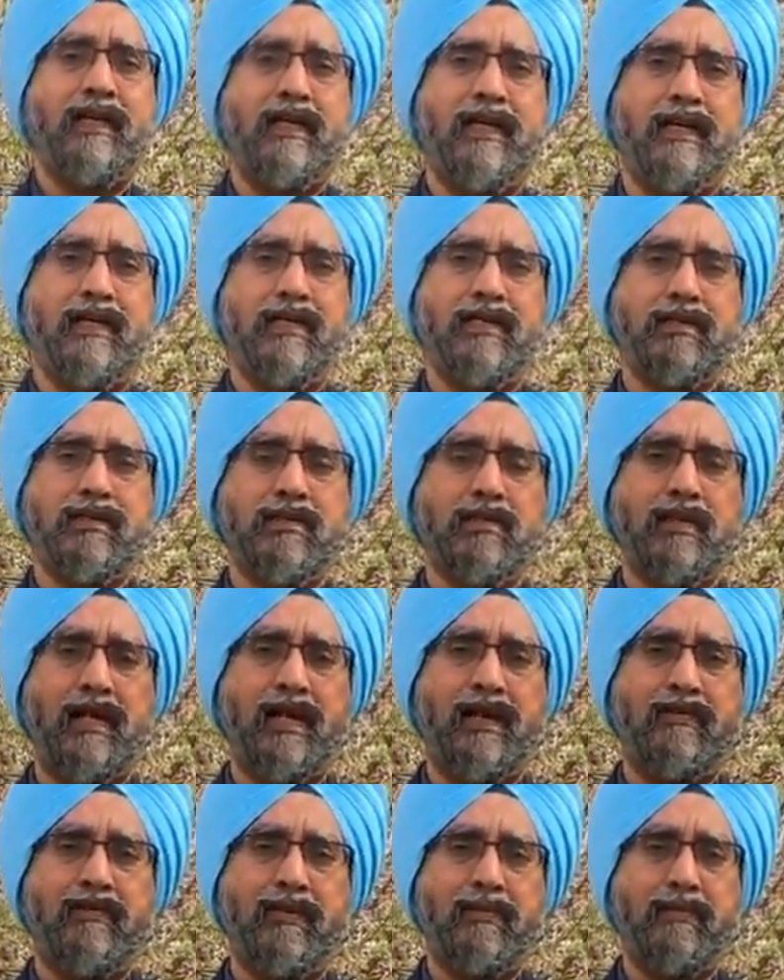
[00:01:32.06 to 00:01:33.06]
uh, to
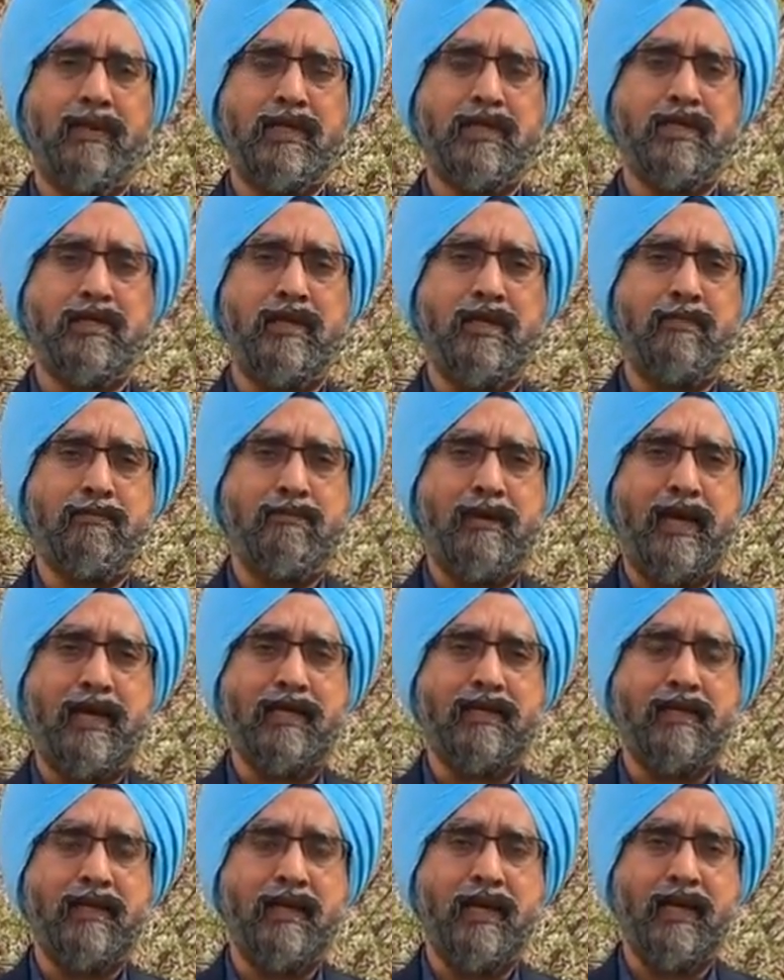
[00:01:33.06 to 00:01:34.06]
have a major
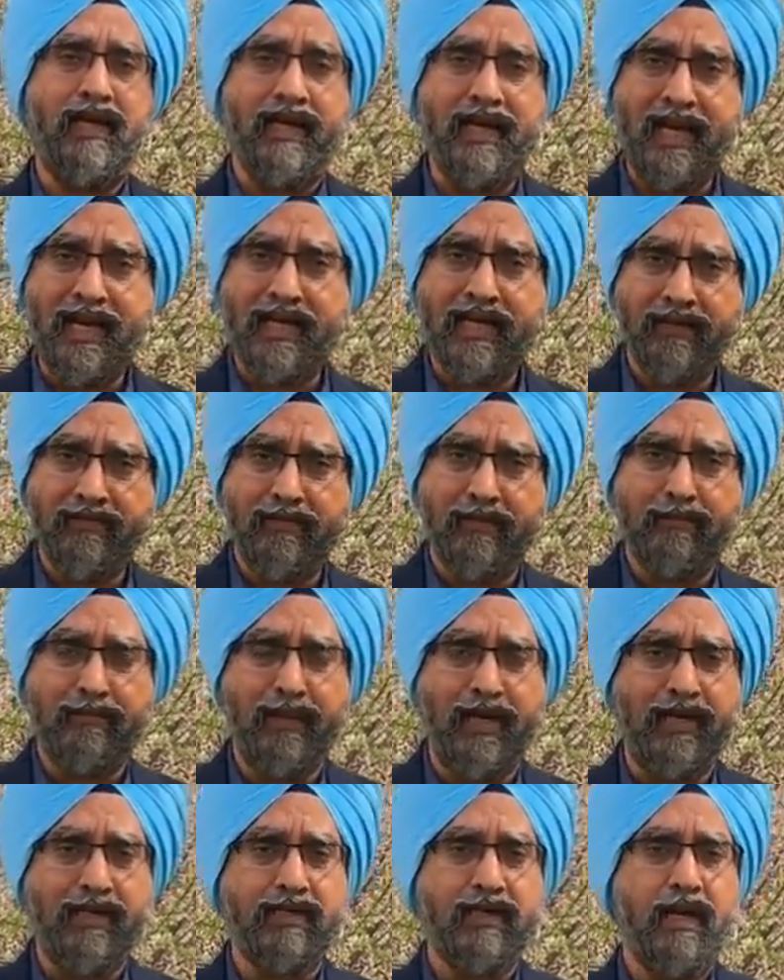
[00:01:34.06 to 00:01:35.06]
impact, a negative
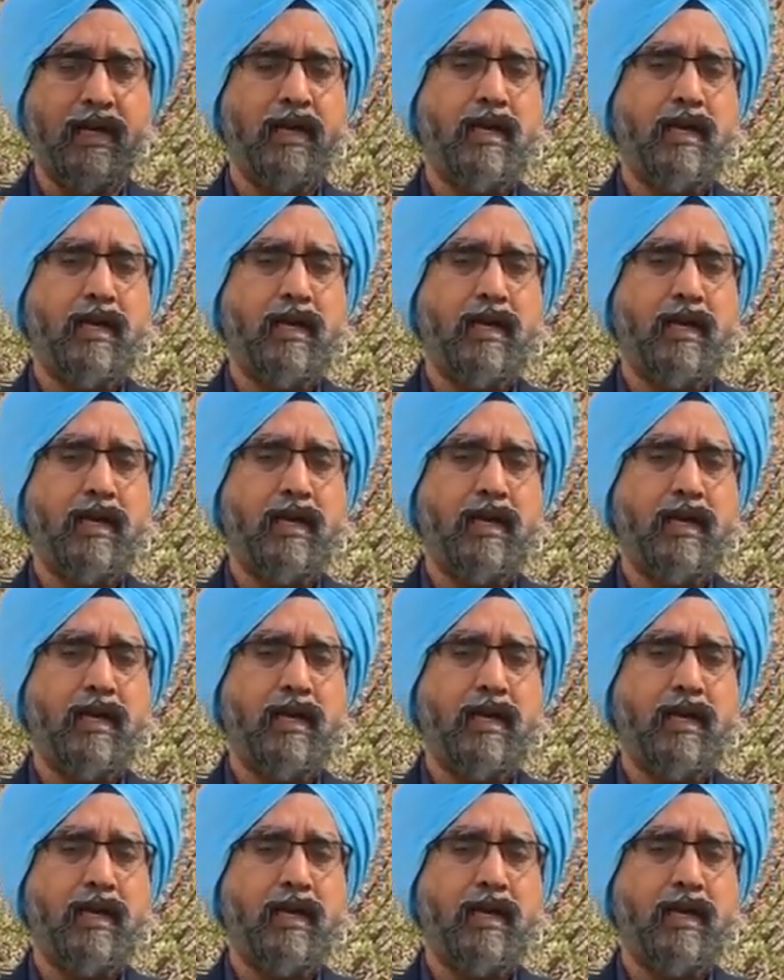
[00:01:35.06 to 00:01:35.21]
impact.